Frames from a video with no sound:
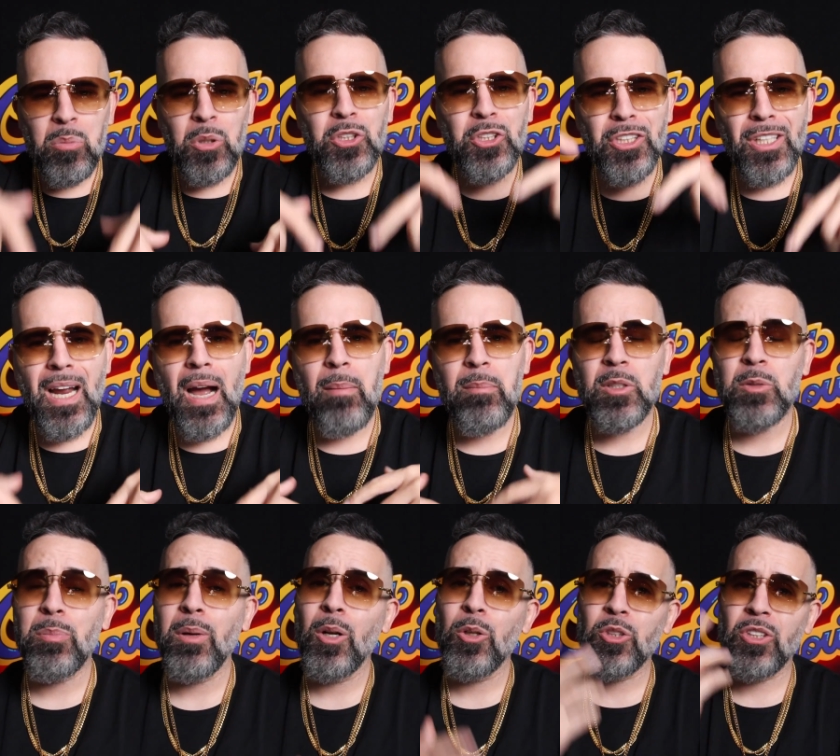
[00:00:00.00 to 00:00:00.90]
Put your comments
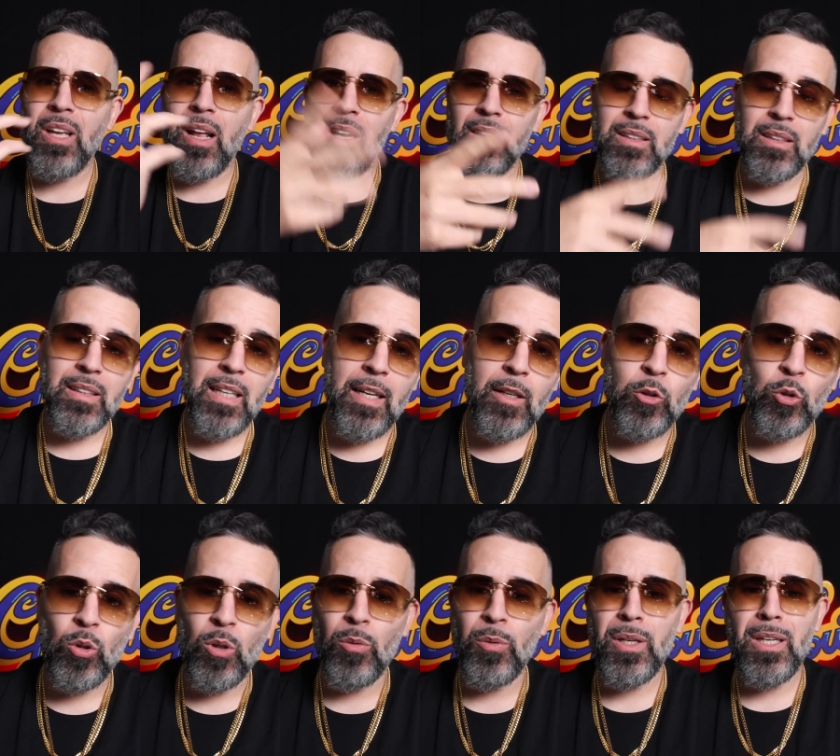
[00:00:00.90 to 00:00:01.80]
below. Shout out to Daniel
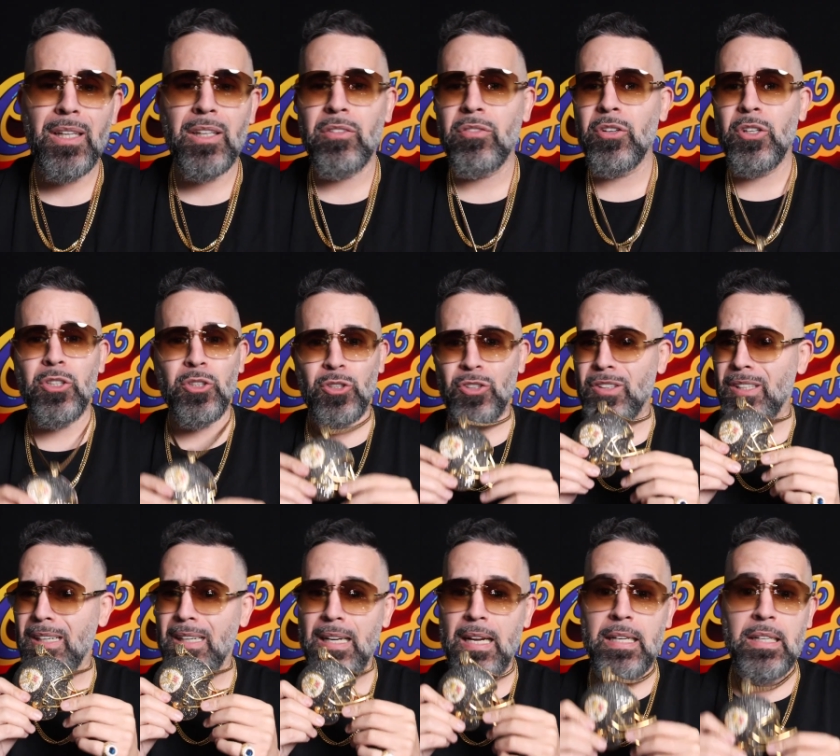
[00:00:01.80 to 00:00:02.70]
Jewelry, Incorporated. If you're
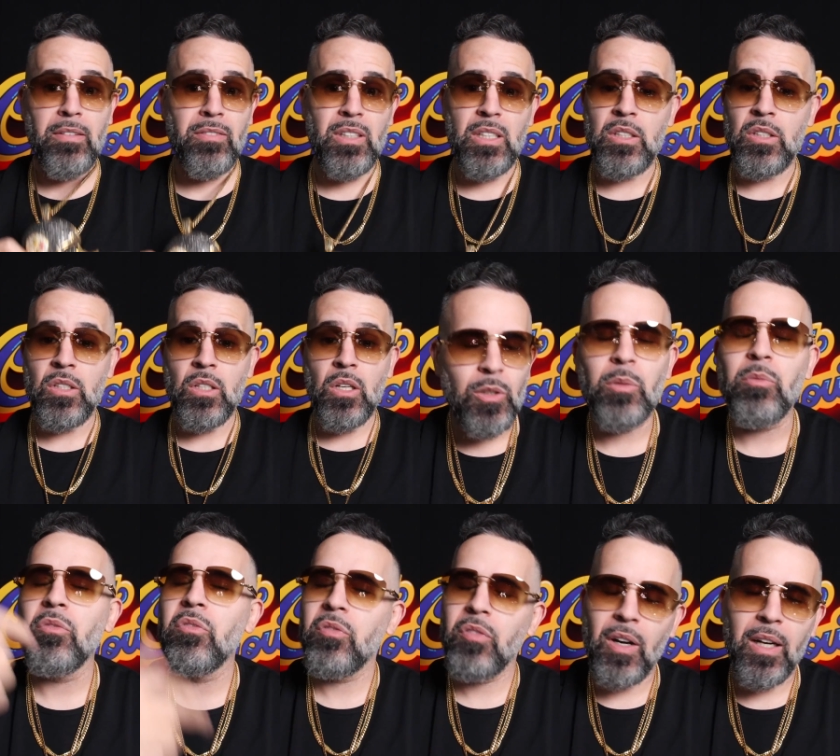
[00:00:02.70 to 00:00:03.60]
interested in any of these, you
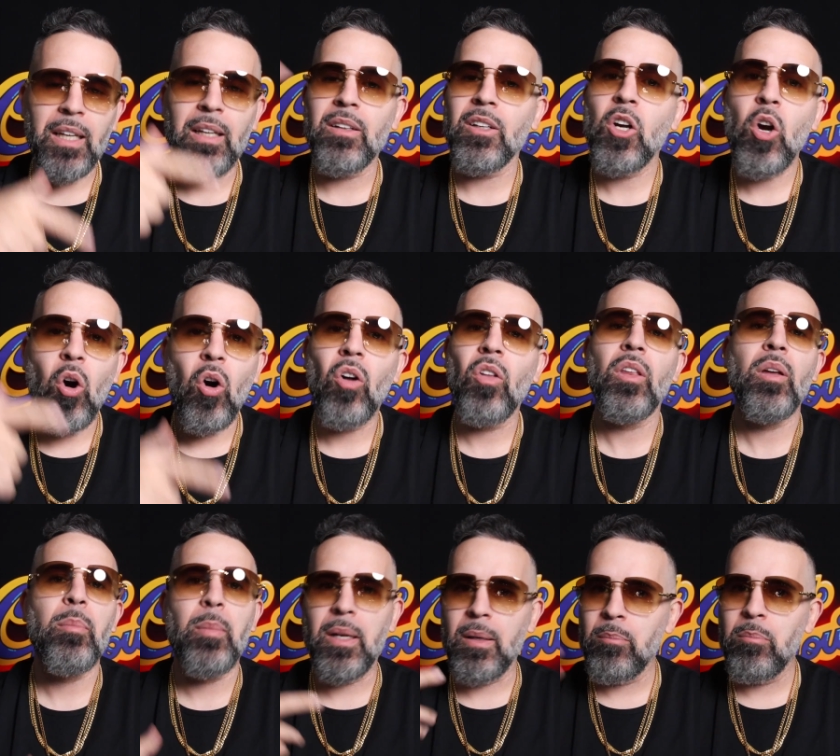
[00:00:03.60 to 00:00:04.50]
can fucking call
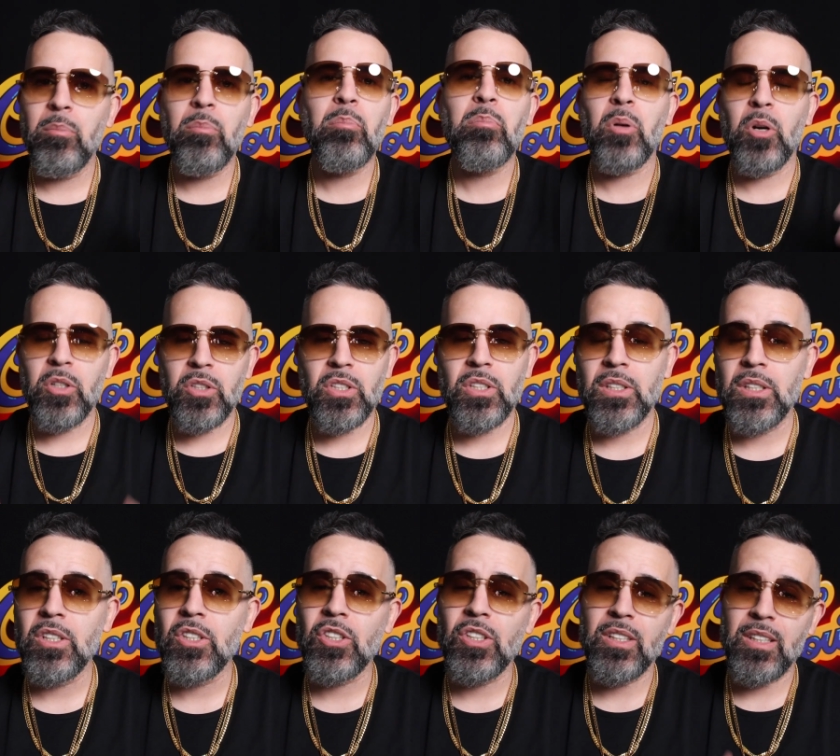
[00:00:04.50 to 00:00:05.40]
them and purchase
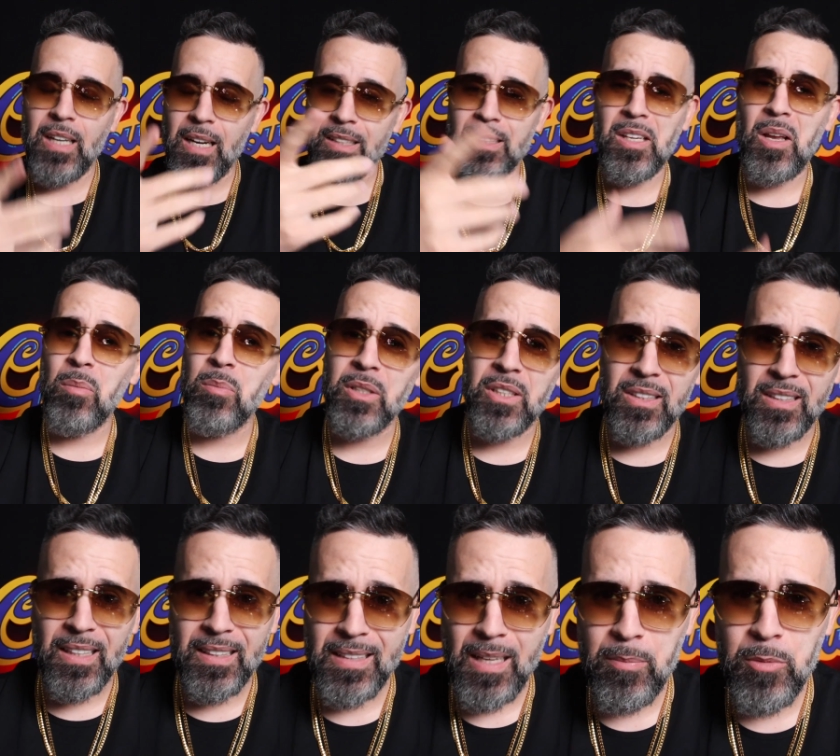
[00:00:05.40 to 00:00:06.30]
these shits. And I'll see y'all bitches
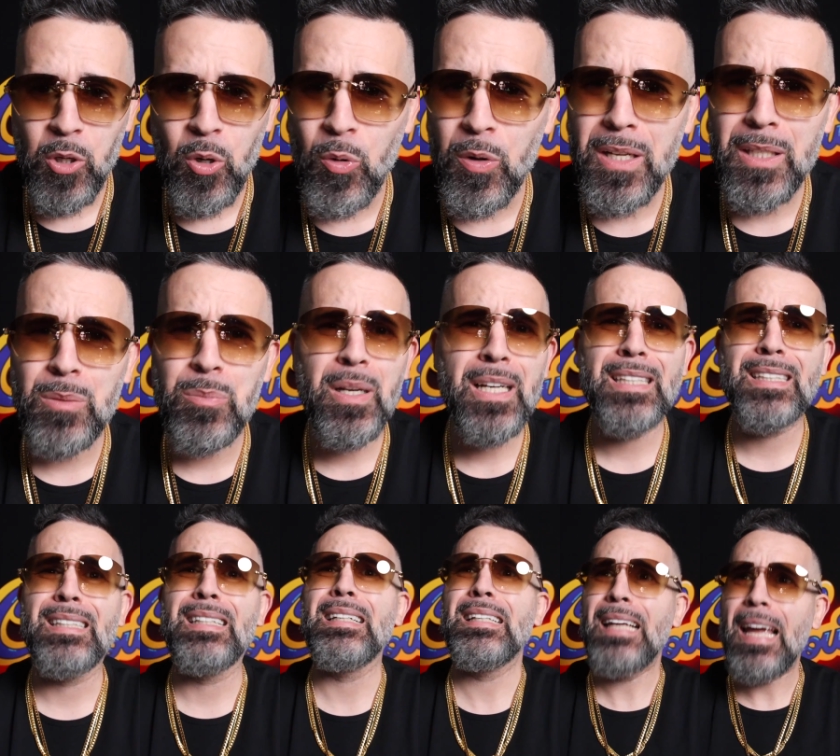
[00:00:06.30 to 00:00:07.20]
next time. You know what is
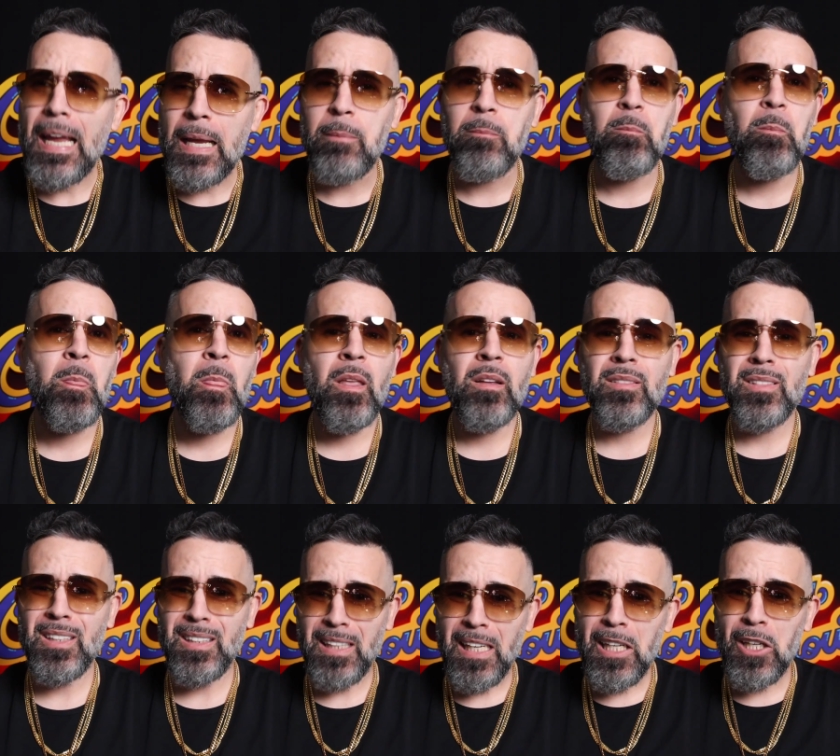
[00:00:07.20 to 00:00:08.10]
biggest in the game.
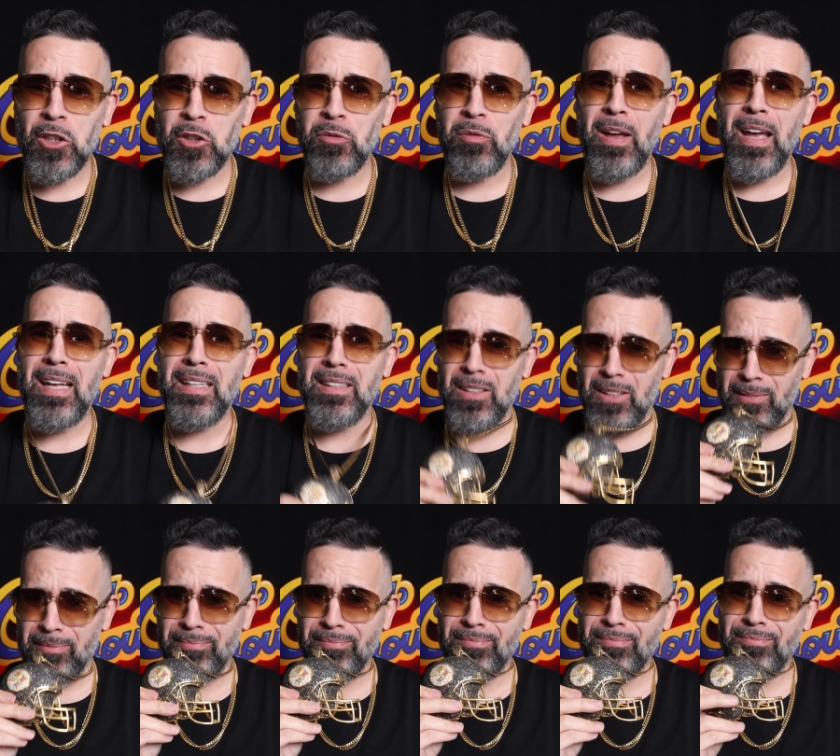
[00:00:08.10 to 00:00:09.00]
Steelers fans,
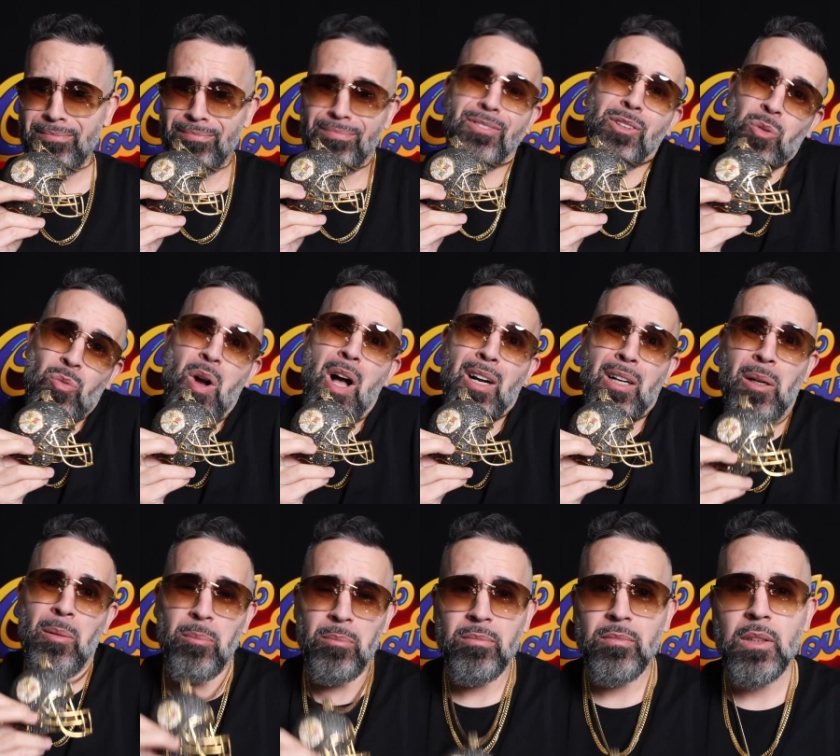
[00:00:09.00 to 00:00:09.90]
you're
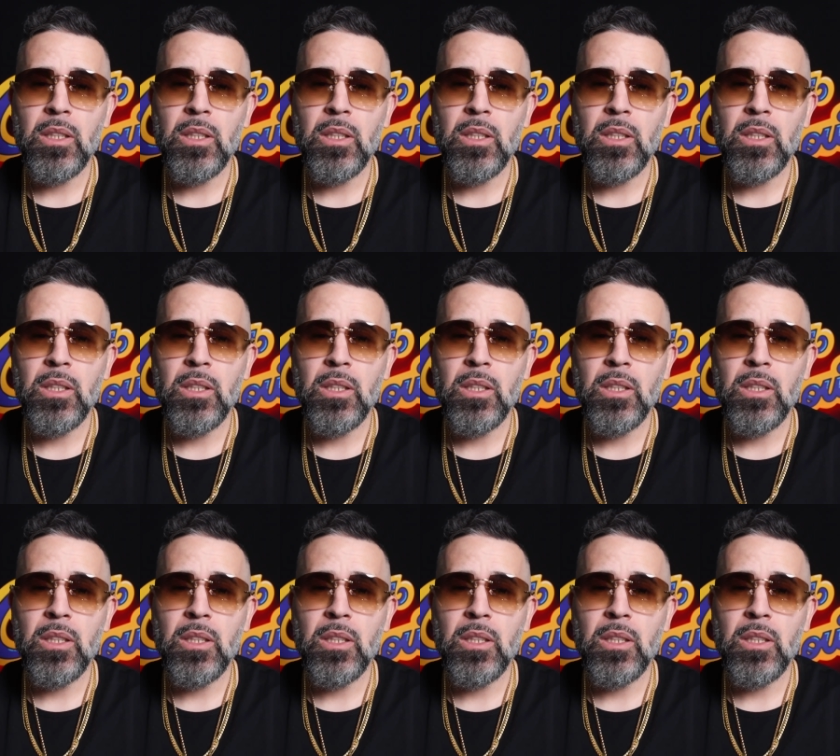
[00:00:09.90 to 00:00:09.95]
welcome.